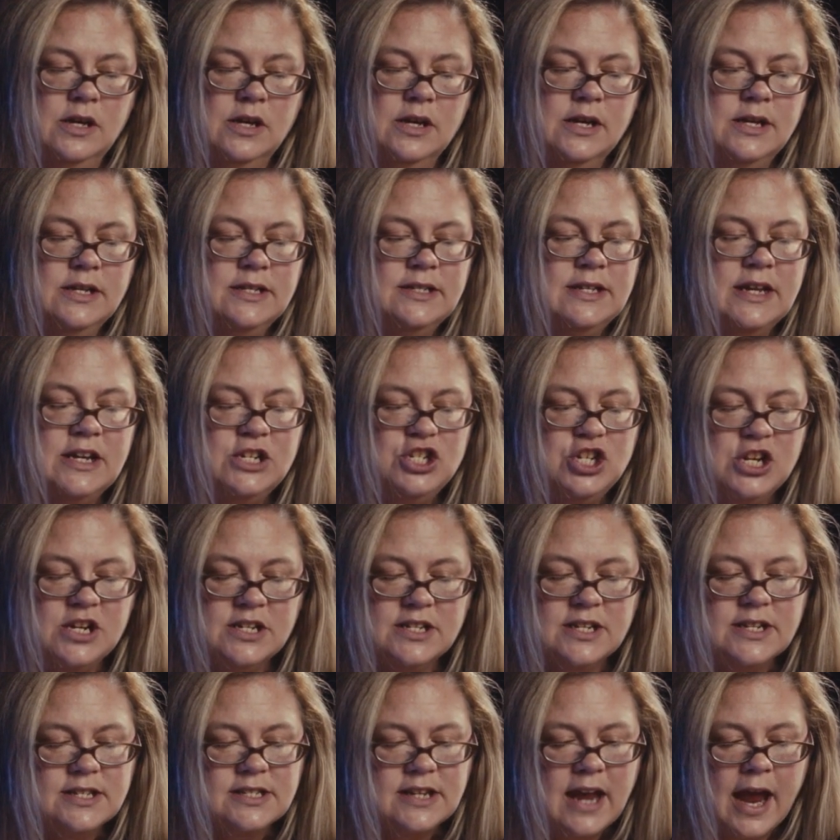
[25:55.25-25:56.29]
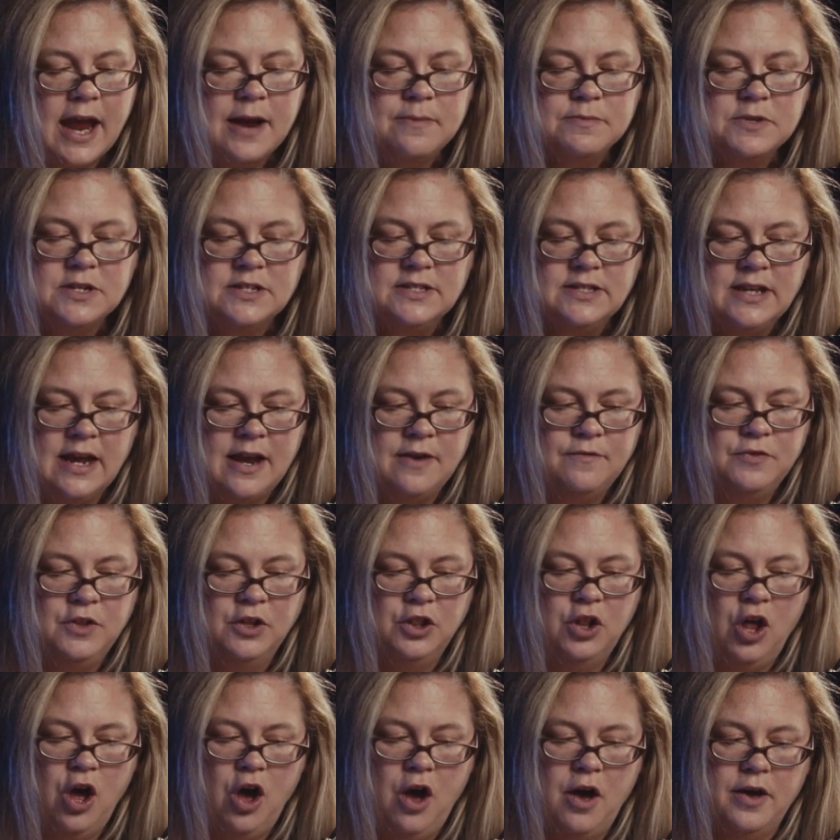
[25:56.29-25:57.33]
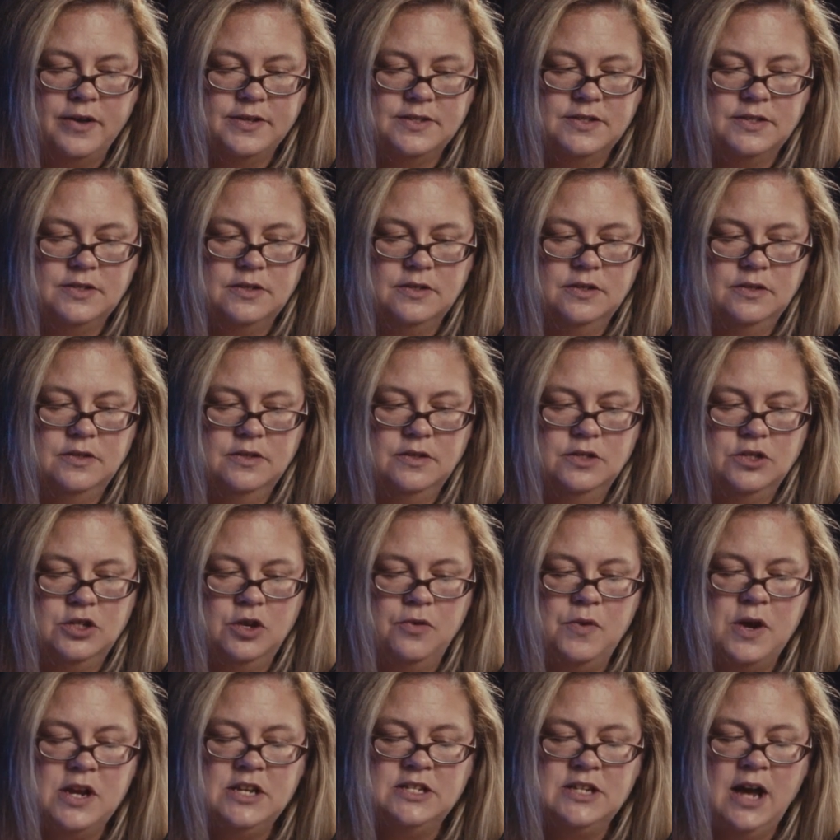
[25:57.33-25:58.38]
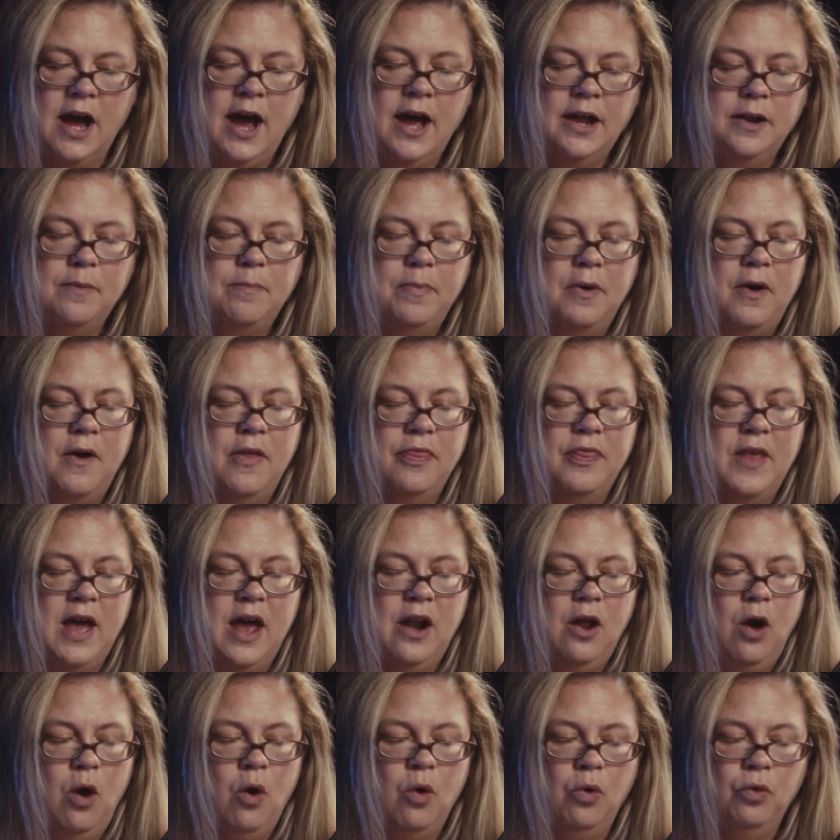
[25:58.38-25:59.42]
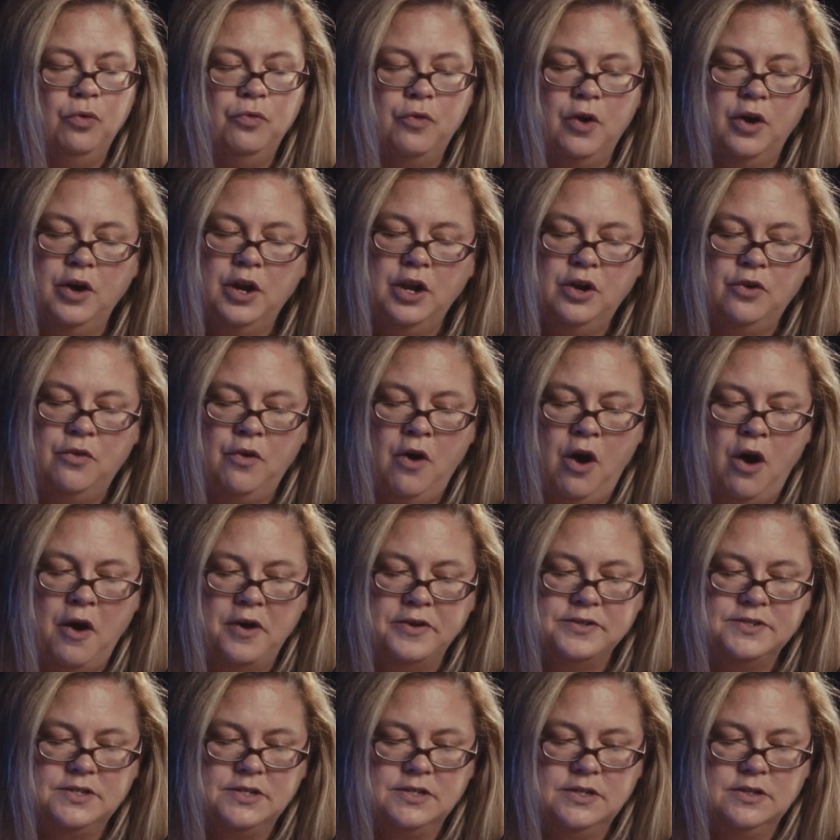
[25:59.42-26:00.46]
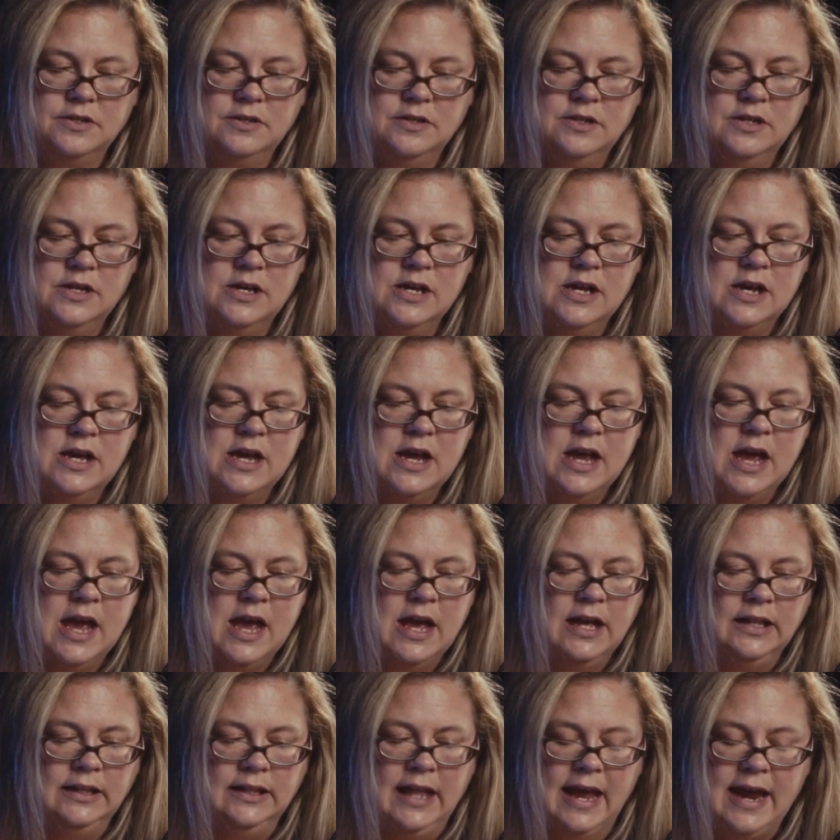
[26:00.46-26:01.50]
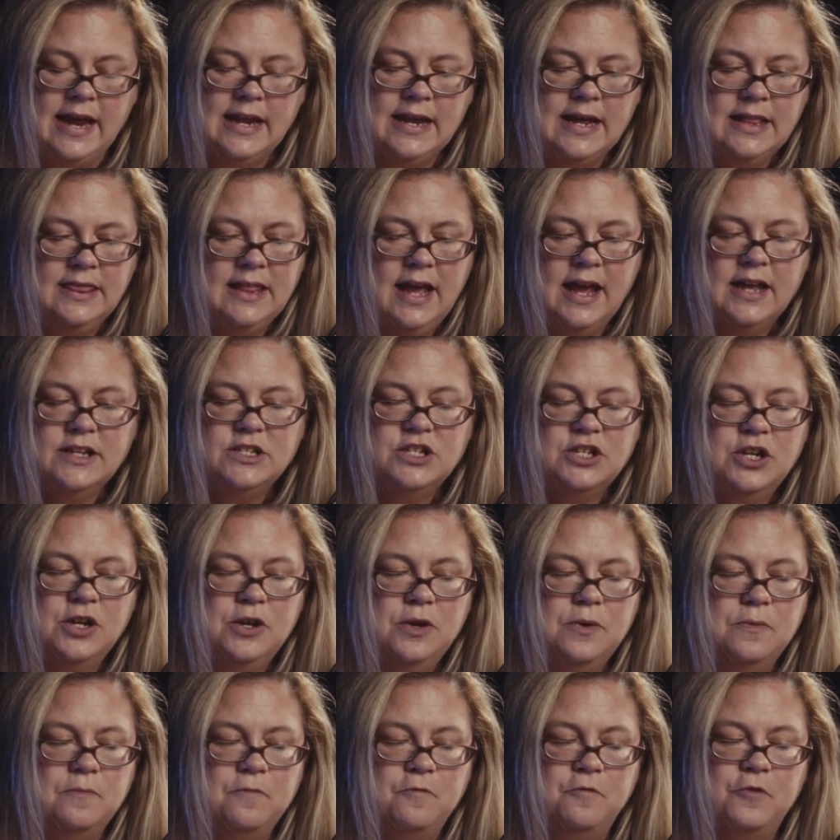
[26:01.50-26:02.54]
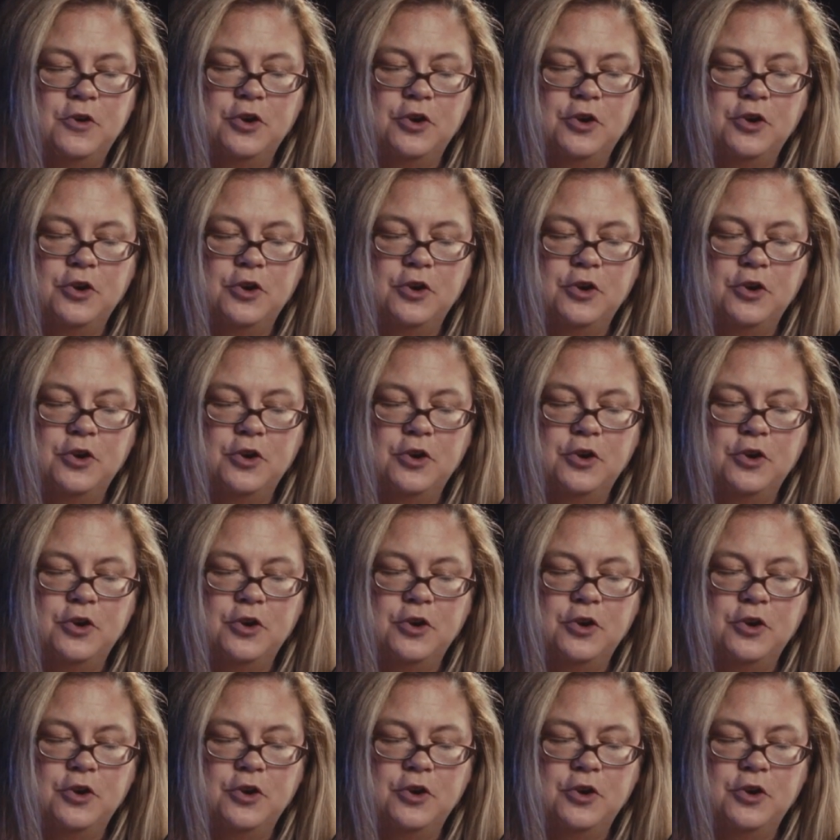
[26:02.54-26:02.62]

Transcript: See, Jesus came to save the lost, so he died upon that old rugged cross. Laid in that tomb for